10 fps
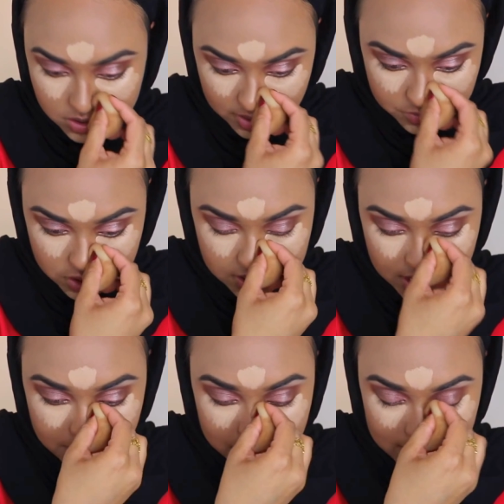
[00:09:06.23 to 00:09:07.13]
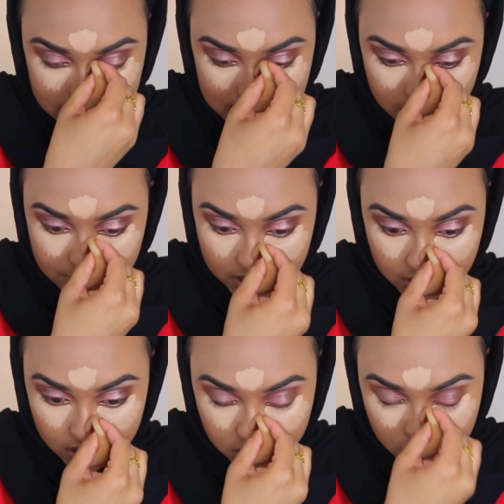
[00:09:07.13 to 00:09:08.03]
so I'm just gonna blend out
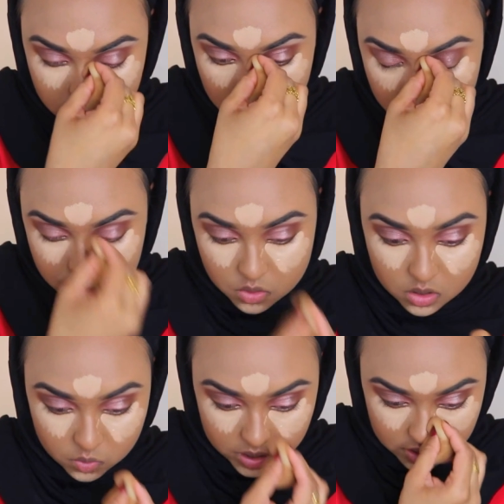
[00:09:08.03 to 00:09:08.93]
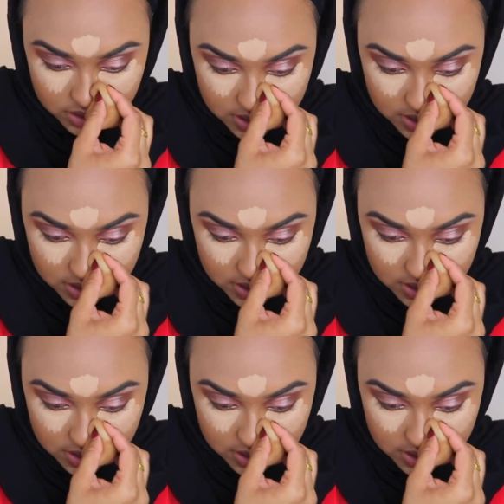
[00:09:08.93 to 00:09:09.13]
my nose contour with